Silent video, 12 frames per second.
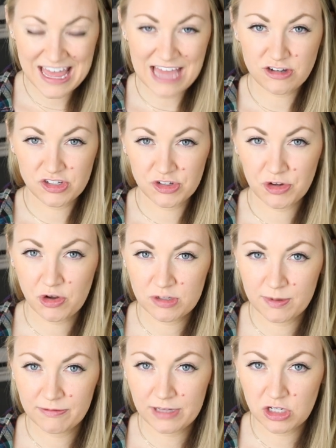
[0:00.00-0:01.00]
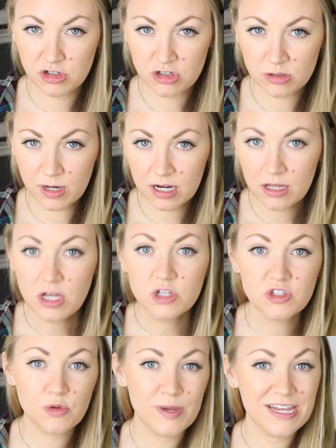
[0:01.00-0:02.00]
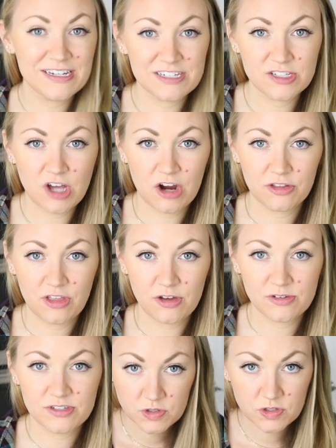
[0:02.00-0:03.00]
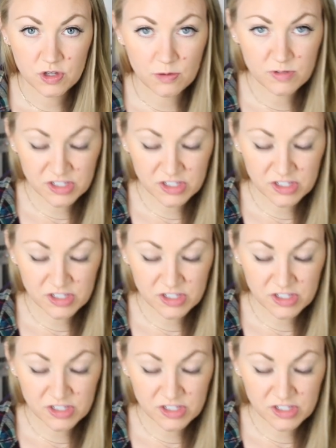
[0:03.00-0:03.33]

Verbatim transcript: the edges are going to be really short, so we can discard those. So I'm